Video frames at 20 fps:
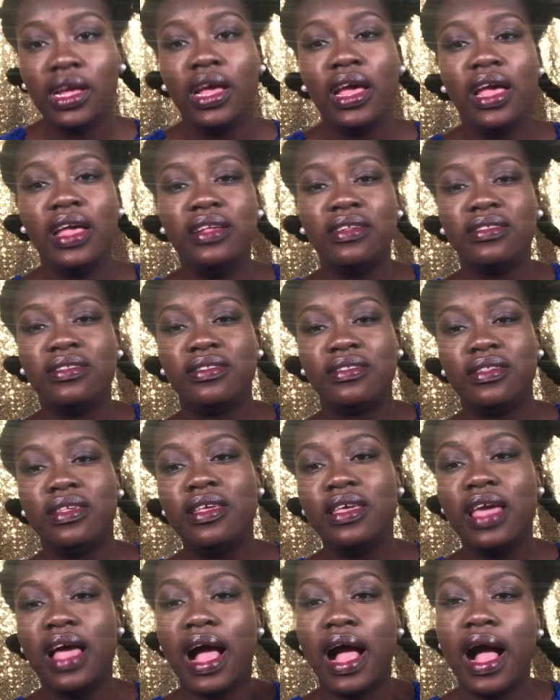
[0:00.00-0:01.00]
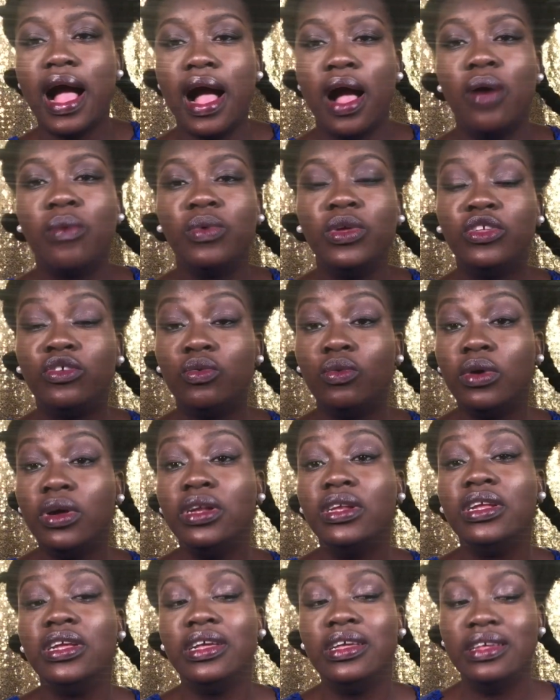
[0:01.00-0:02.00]
and see which
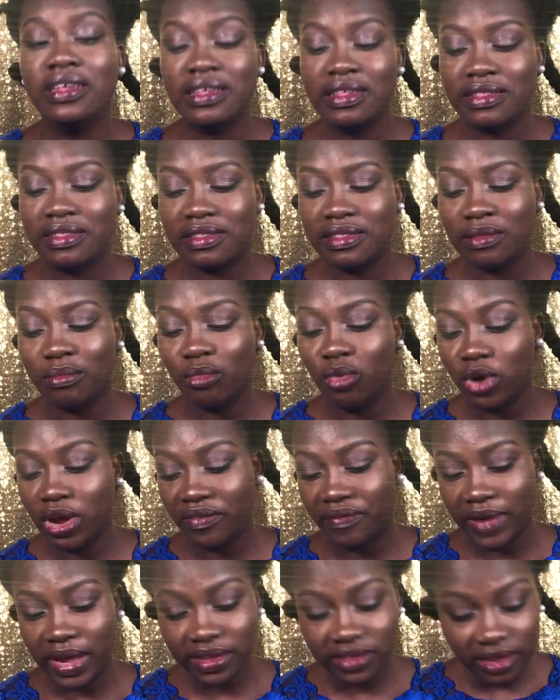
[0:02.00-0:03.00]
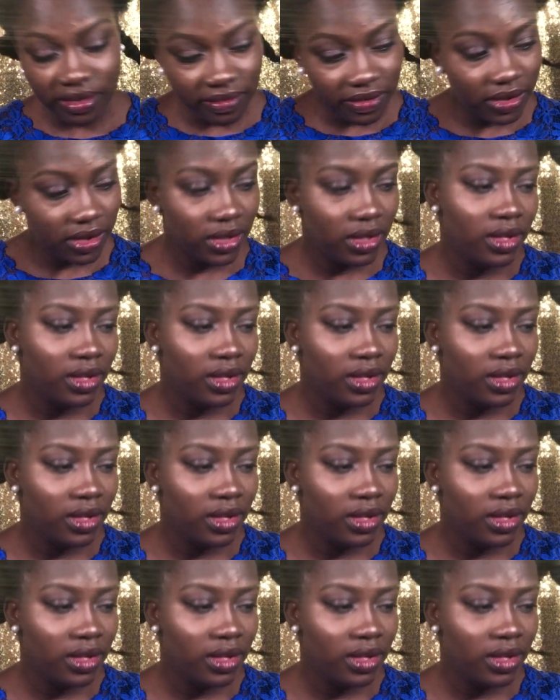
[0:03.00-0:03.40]
one is more effective.